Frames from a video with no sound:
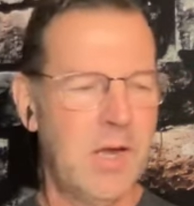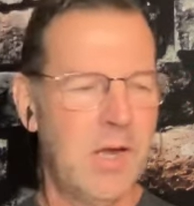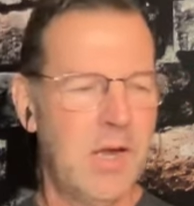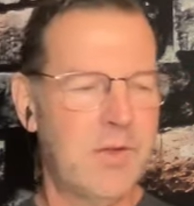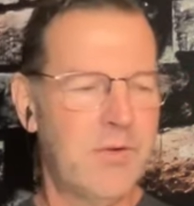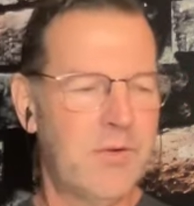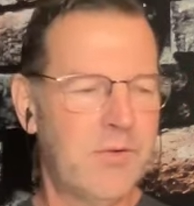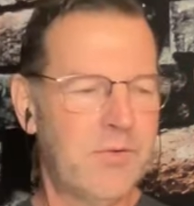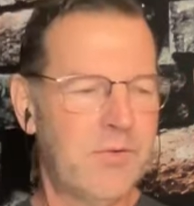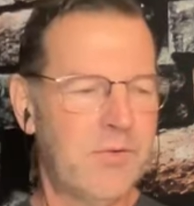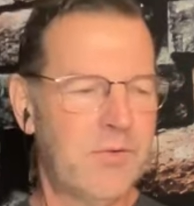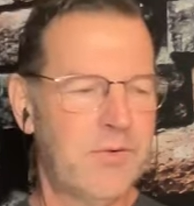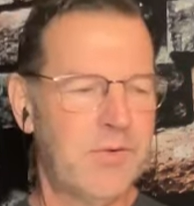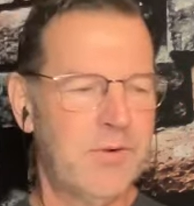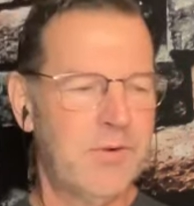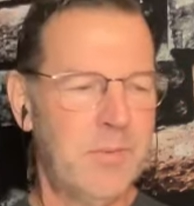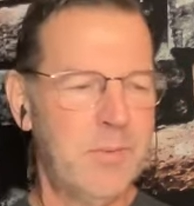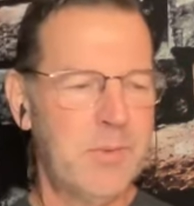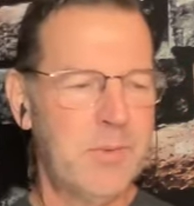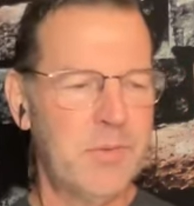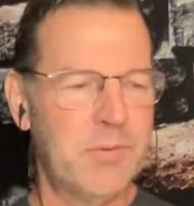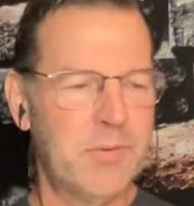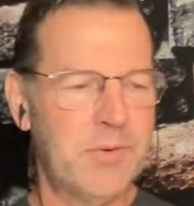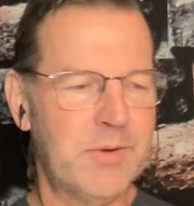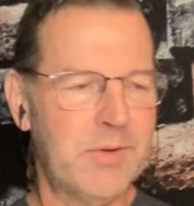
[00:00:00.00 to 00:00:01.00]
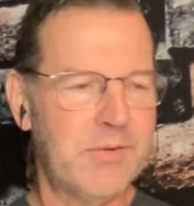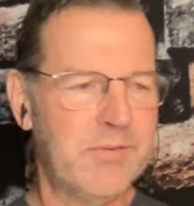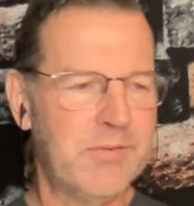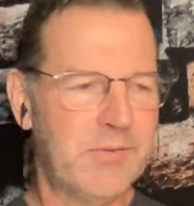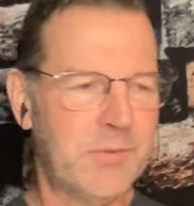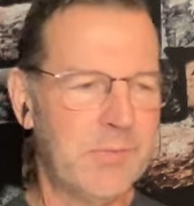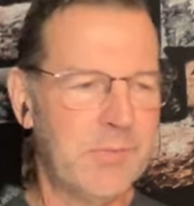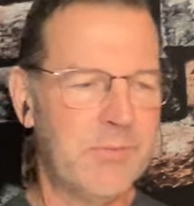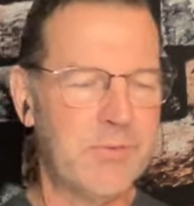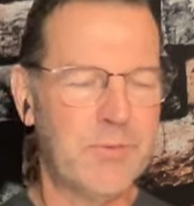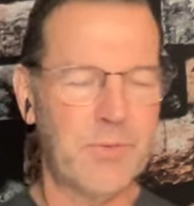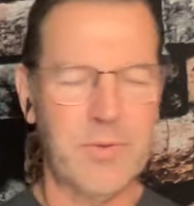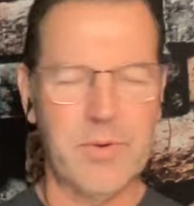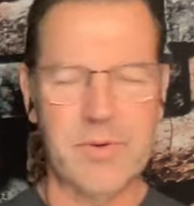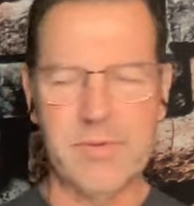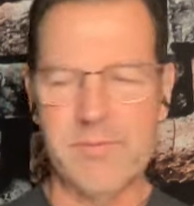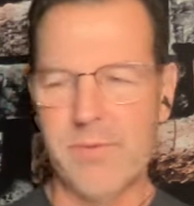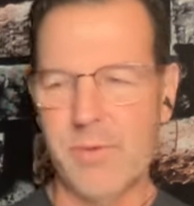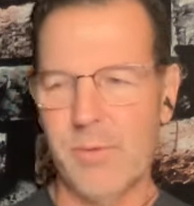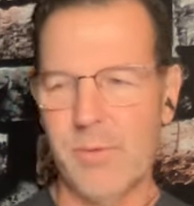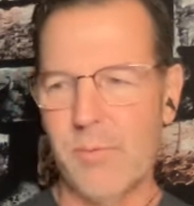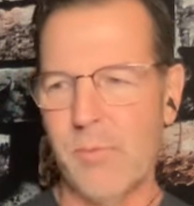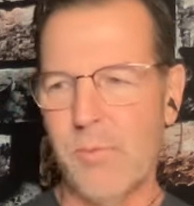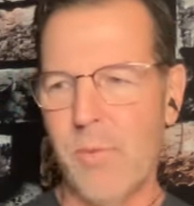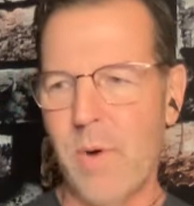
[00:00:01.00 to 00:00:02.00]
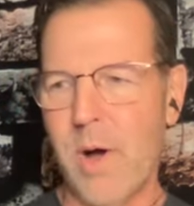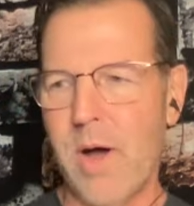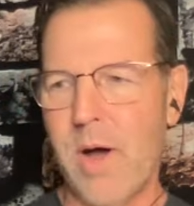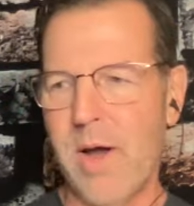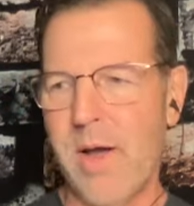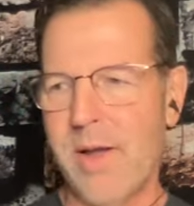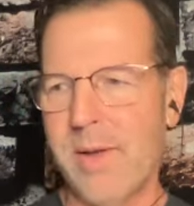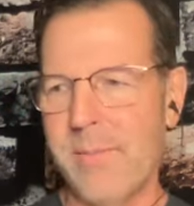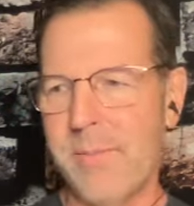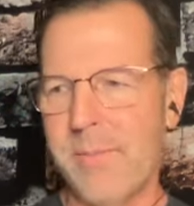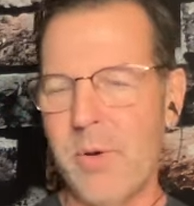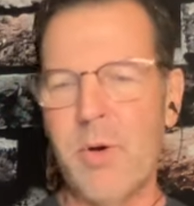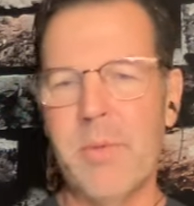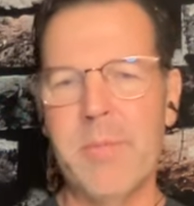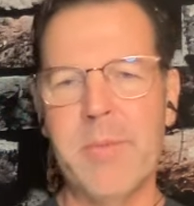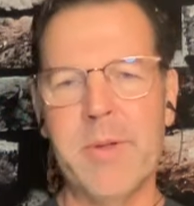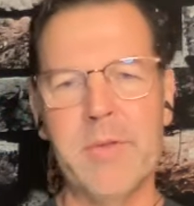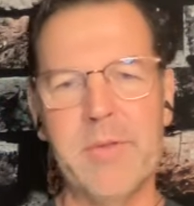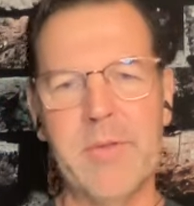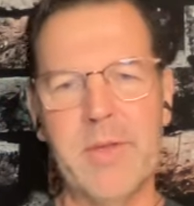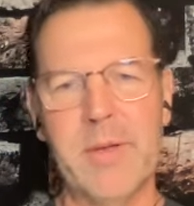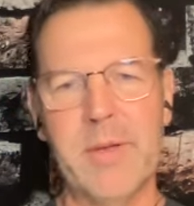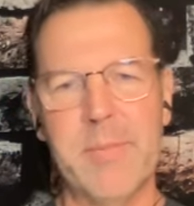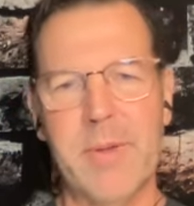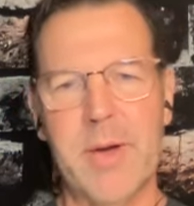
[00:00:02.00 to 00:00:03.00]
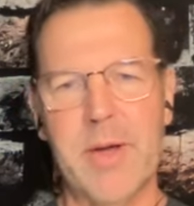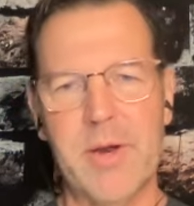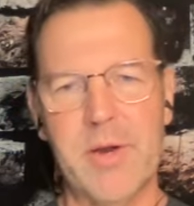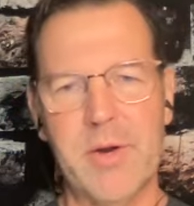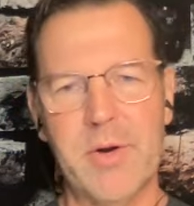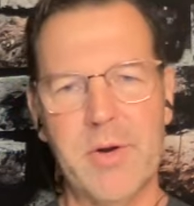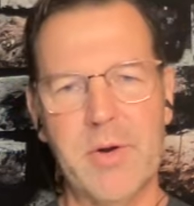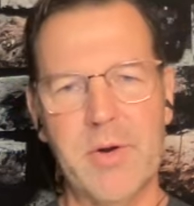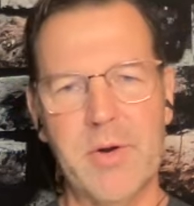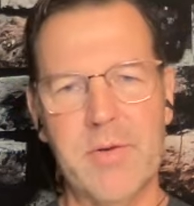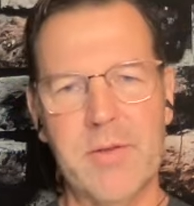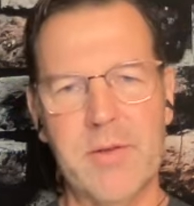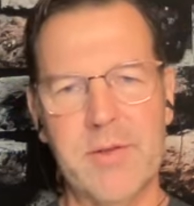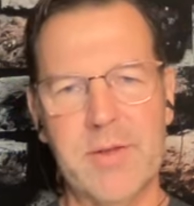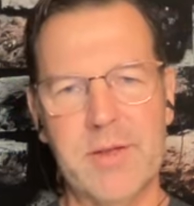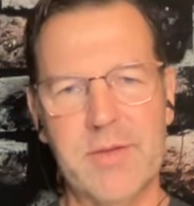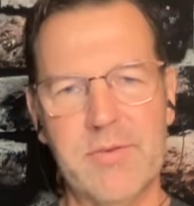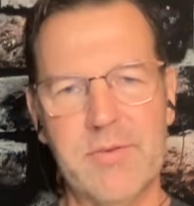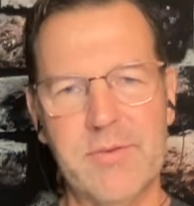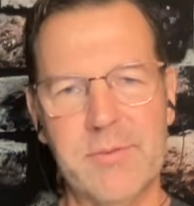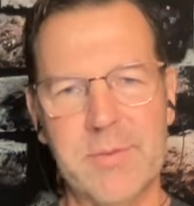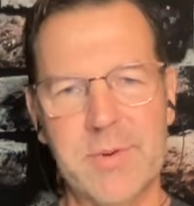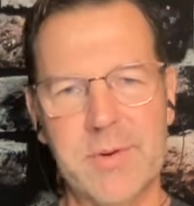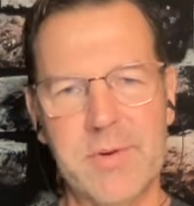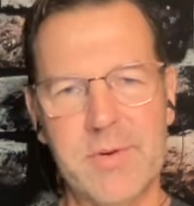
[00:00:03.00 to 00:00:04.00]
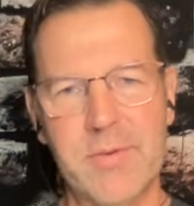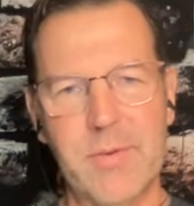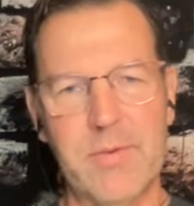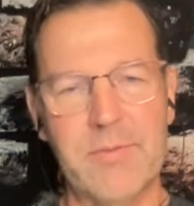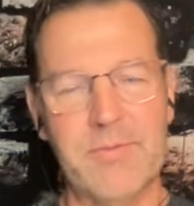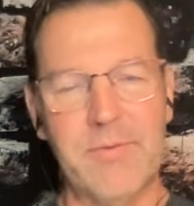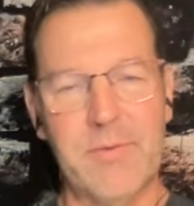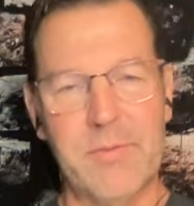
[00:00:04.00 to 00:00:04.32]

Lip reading: And there's typically some sort of a why moment that might occur that gets them to do it.